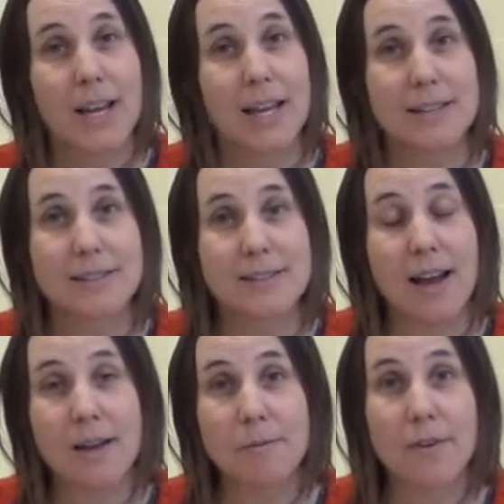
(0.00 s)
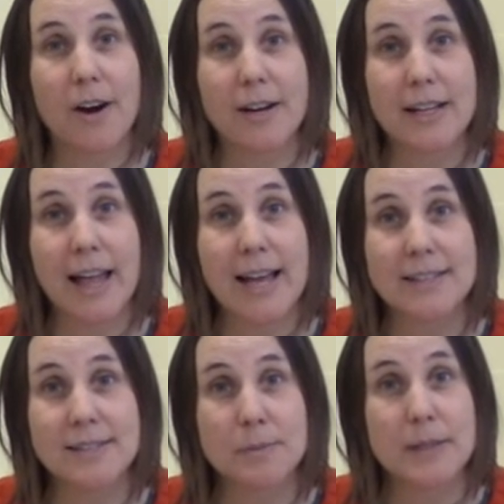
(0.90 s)
It's time for our
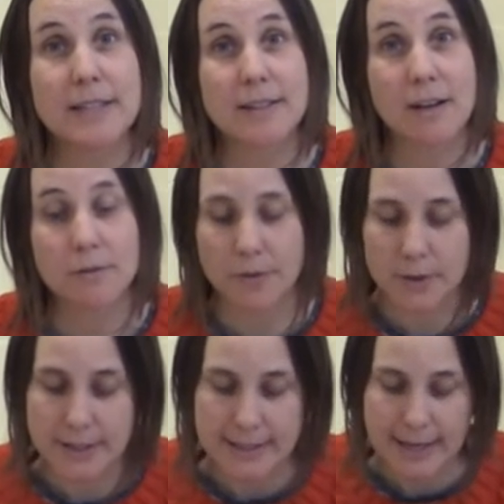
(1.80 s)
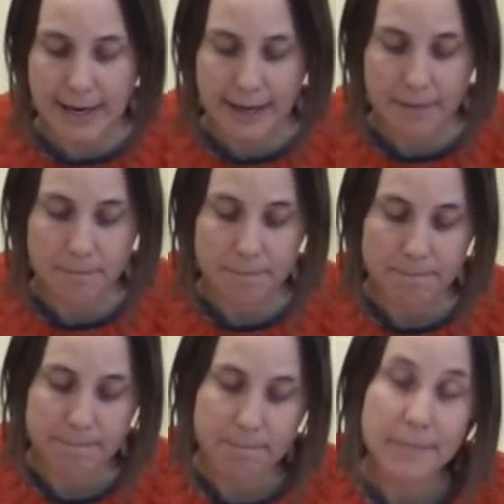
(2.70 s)
class to be done for today.
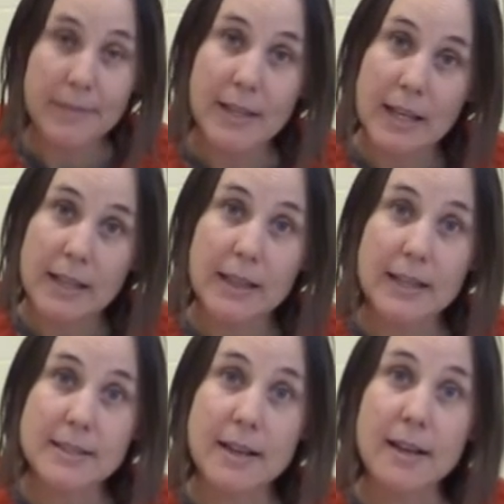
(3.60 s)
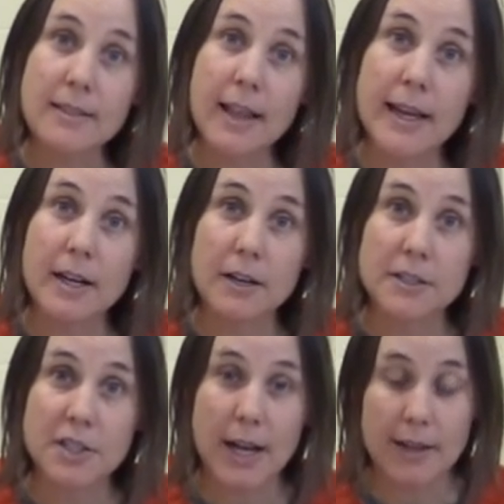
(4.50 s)
Let's unlight our
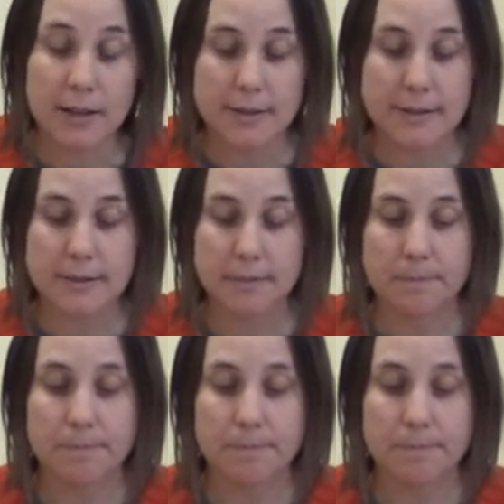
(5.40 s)
chalice.